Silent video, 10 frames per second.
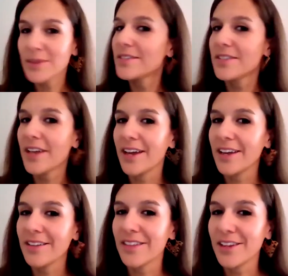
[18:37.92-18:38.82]
would
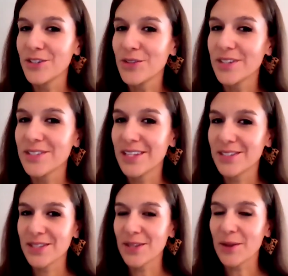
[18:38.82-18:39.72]
say that this
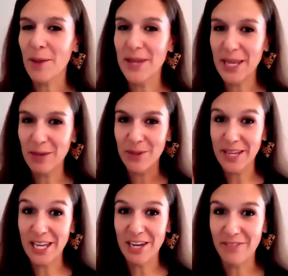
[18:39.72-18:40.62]
is coming in with
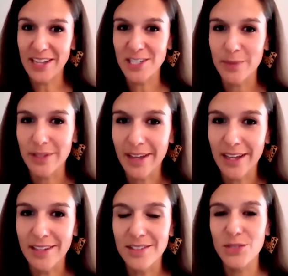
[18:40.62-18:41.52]
like an advancement
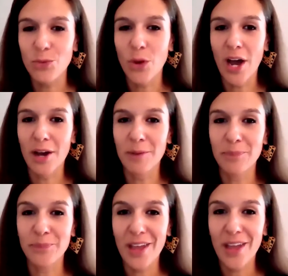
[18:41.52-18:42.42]
lens.
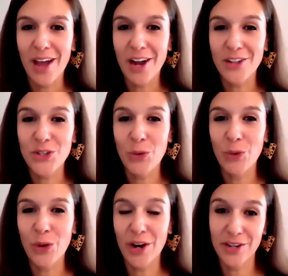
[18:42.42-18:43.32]

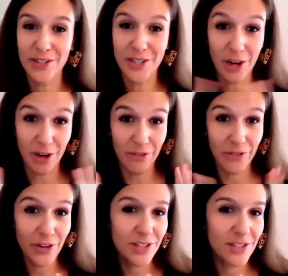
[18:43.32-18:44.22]
So our
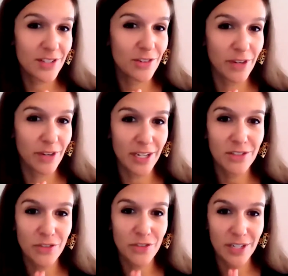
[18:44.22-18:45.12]
first
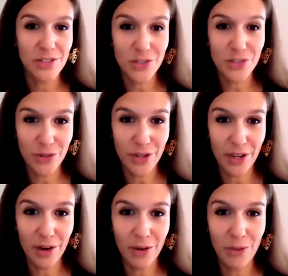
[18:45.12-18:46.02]
screen
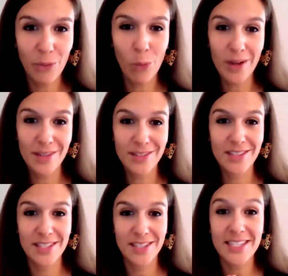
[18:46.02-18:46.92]
studio was
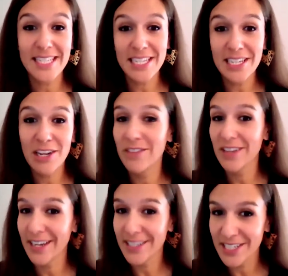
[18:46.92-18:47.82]
the seed of
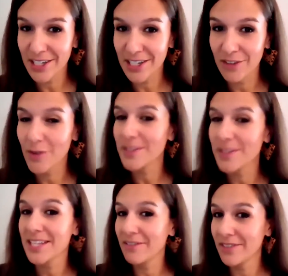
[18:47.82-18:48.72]
an idea from a
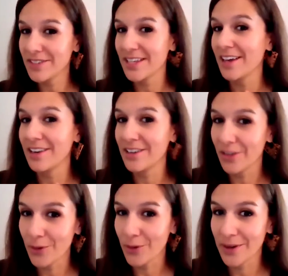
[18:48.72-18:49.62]
site visit at
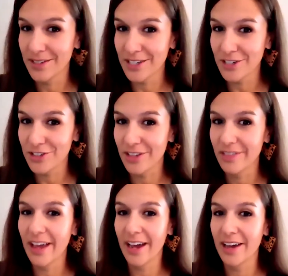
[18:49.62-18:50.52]
another organization
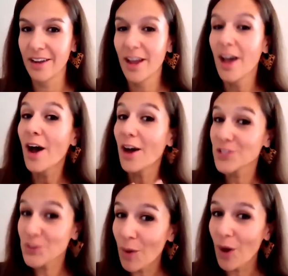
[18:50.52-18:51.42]
that had a
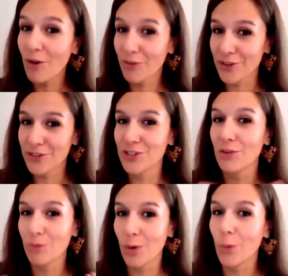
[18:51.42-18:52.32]
small version
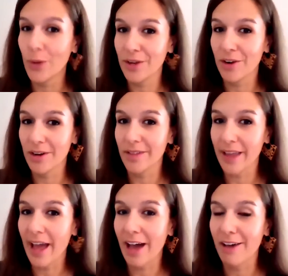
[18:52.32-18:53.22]
of what we currently
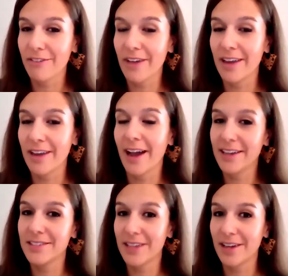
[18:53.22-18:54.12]
have. And I
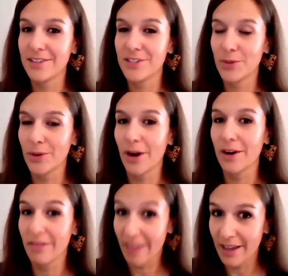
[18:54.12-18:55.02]
said to
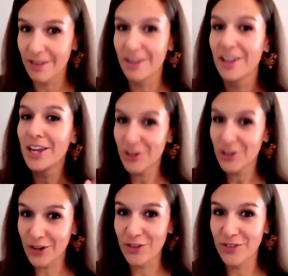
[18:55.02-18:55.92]
our then
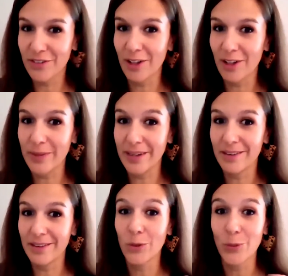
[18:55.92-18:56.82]
director of
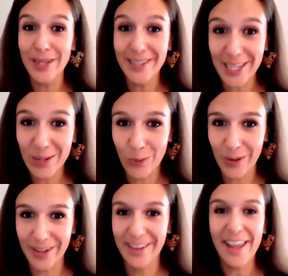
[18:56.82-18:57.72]
development, we need
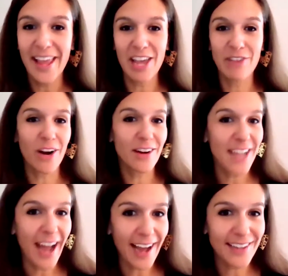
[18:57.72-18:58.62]
one. If our
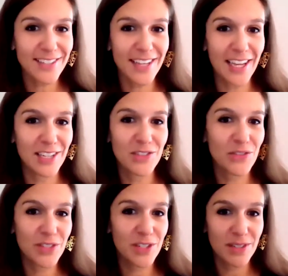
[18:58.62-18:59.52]
task is
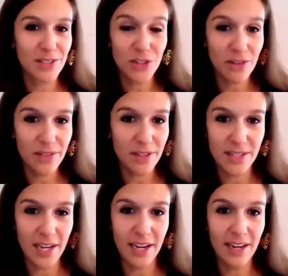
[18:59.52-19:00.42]
to serve the
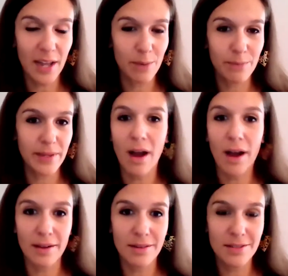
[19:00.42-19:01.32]
state and
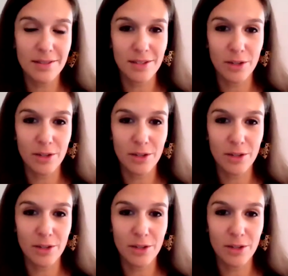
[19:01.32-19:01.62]
beyond,